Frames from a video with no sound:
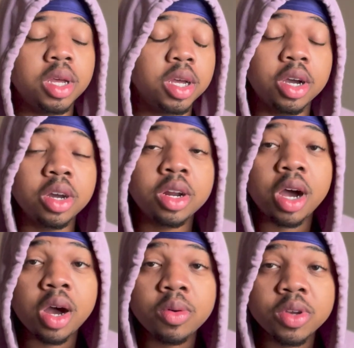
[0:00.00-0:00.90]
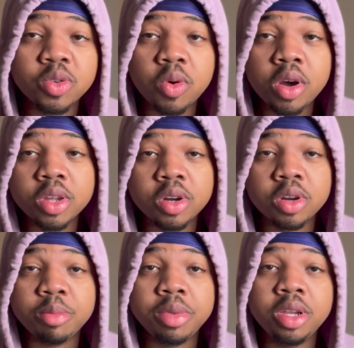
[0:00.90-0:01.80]
Gunna always walking
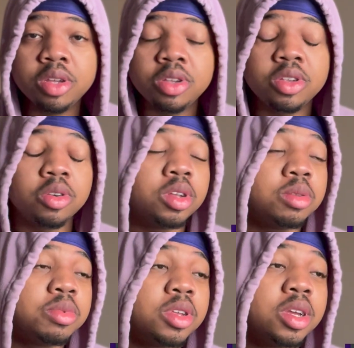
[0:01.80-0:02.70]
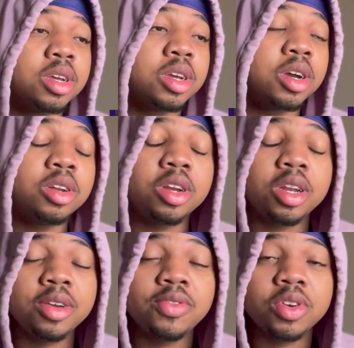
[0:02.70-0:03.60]
on the beat, so you know what I'm saying? Gunna
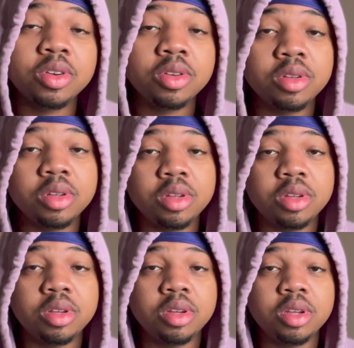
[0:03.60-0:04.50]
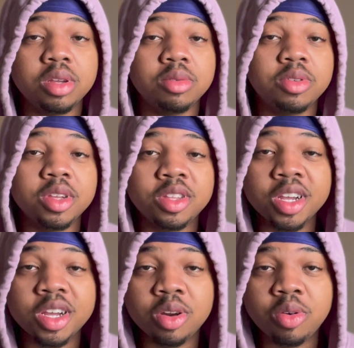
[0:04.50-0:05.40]
never, you know what I'm saying,
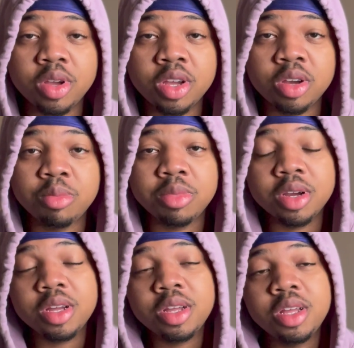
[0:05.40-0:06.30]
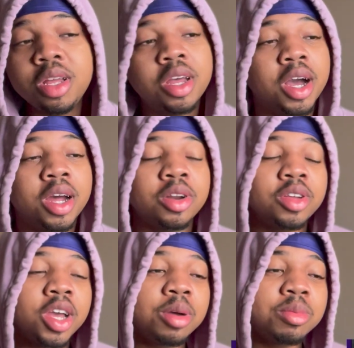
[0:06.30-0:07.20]
taking no ill, but I know
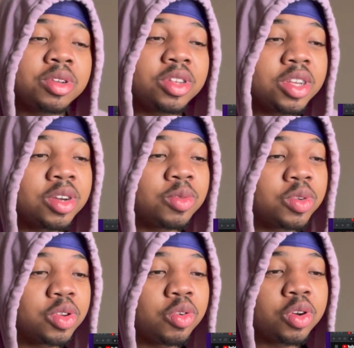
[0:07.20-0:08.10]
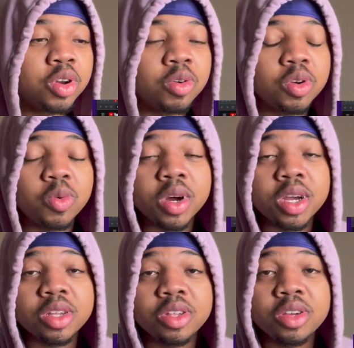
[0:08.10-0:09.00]
y'all been seeing what's going on with the
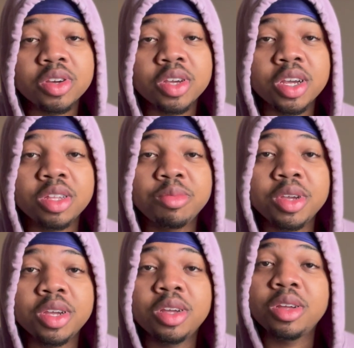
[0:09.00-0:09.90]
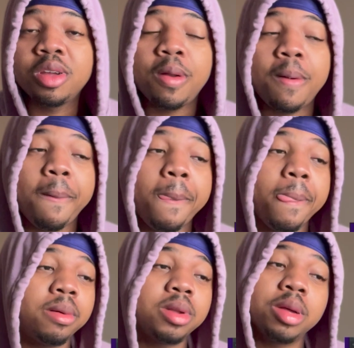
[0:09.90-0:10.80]
YSL case, man.
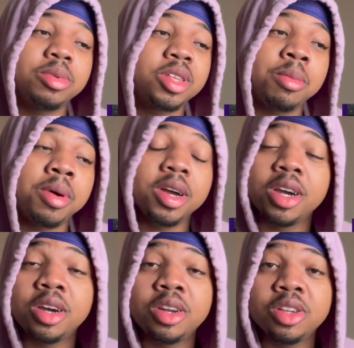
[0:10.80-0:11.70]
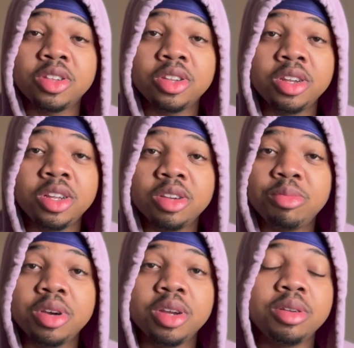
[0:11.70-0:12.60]
They been talking about Gunna a snitch,
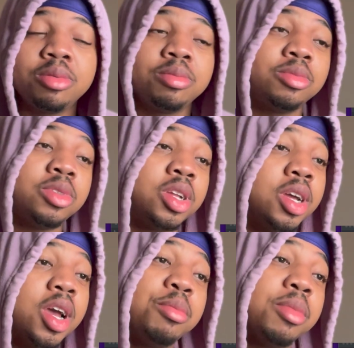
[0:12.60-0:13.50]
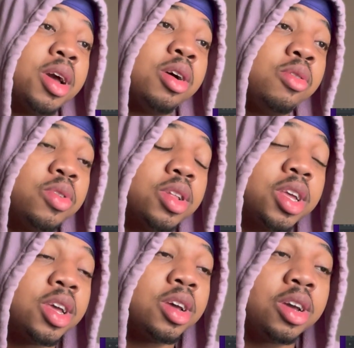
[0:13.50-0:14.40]
but hey, man, I don't really
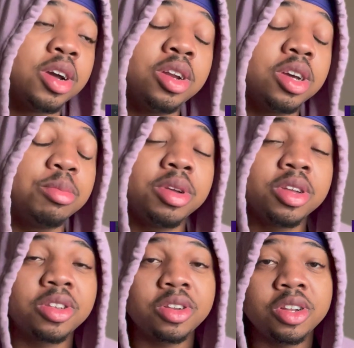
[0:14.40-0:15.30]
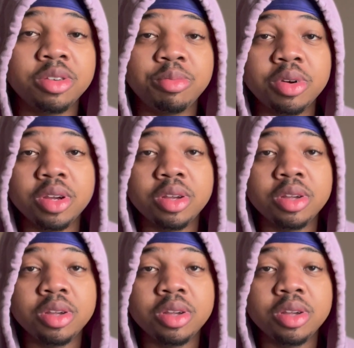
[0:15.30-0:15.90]
care. Gunna could be a snitch, but